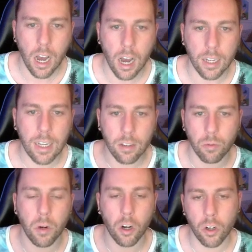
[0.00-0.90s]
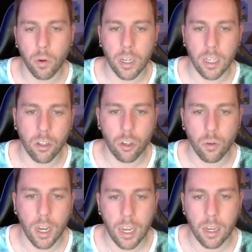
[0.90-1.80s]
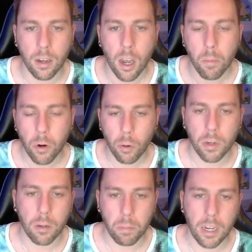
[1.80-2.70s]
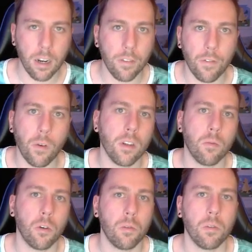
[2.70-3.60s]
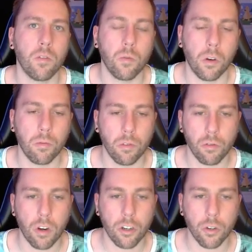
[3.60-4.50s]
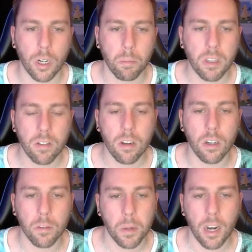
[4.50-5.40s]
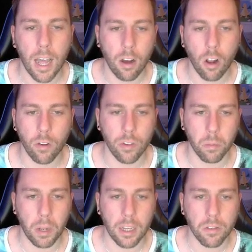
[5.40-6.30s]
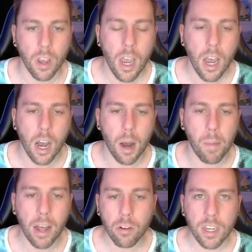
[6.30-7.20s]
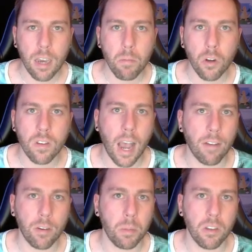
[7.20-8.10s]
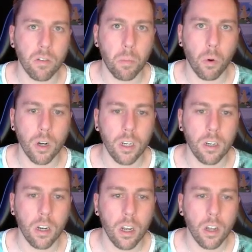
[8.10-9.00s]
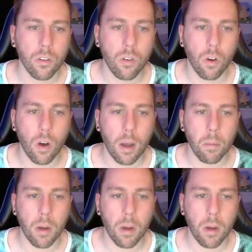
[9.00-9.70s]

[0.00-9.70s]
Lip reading: yes, we are going into a permanent beta for the World vs. World restructuring, but still, it's been all over the place. Other game modes haven't been supported. So I'm